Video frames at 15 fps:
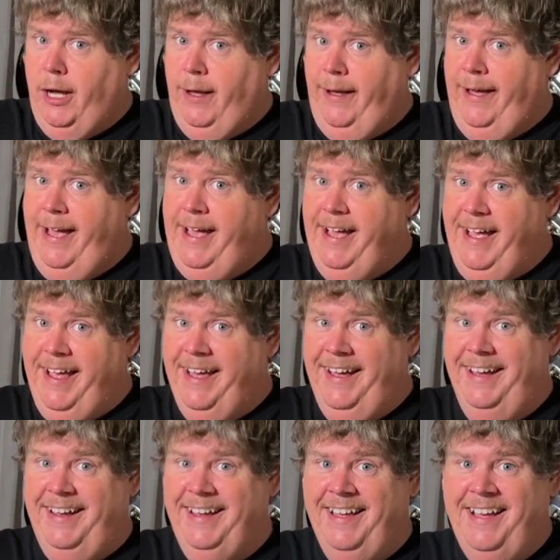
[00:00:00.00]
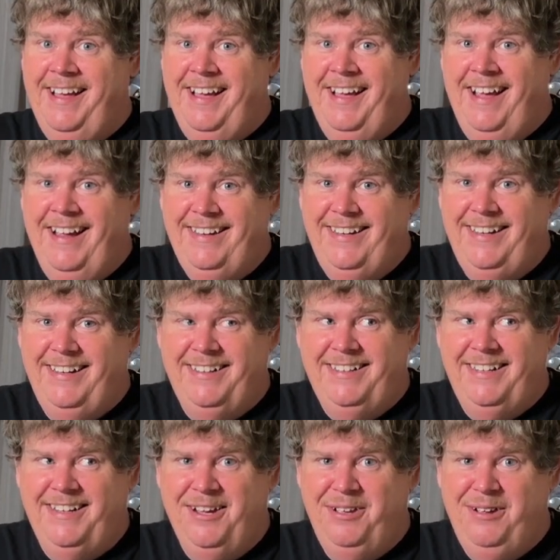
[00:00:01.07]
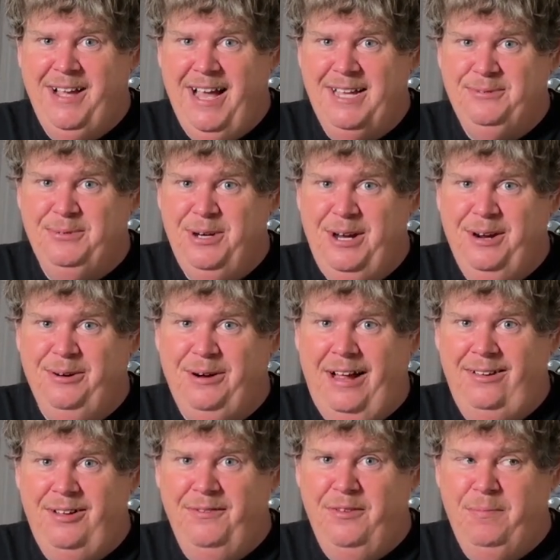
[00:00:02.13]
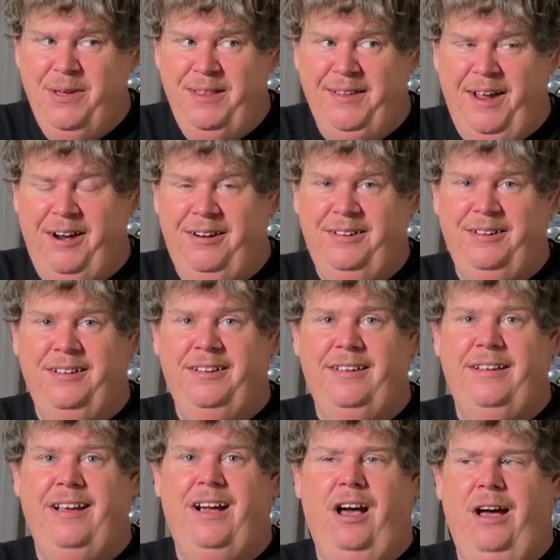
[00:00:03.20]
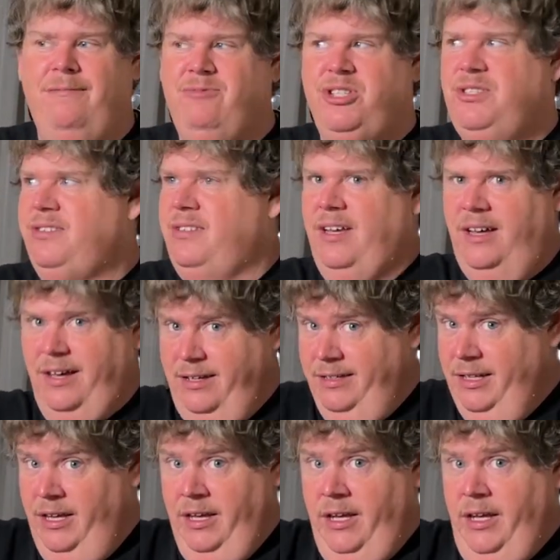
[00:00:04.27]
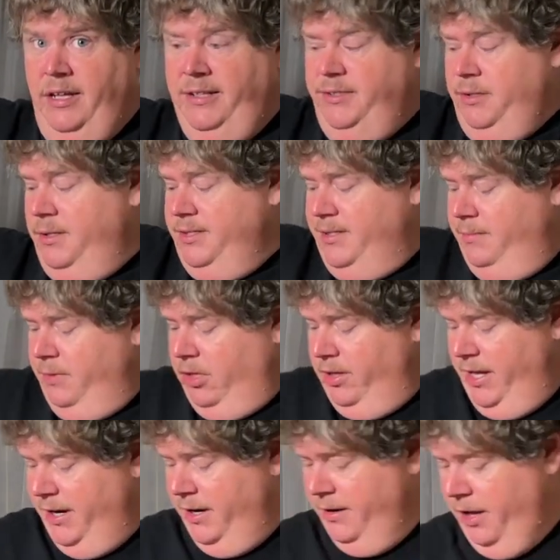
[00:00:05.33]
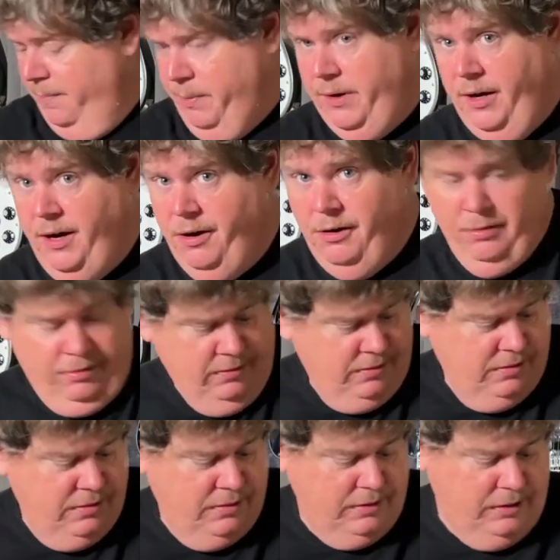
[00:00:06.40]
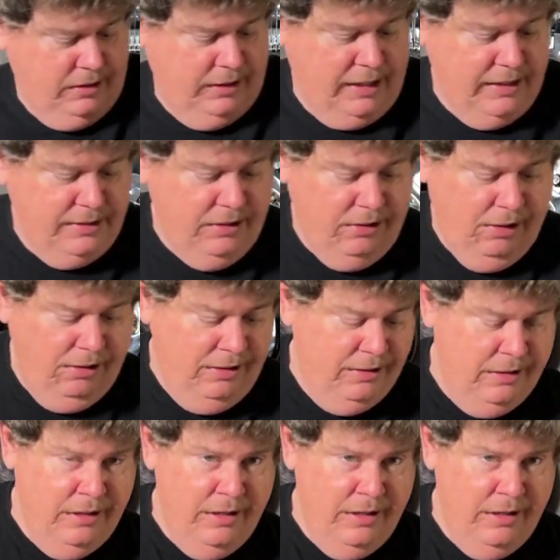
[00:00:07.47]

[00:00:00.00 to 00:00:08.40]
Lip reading: Hey, didn't know you guys were here. How long have you been there? I'm just doing some cleaning up in here. That's all.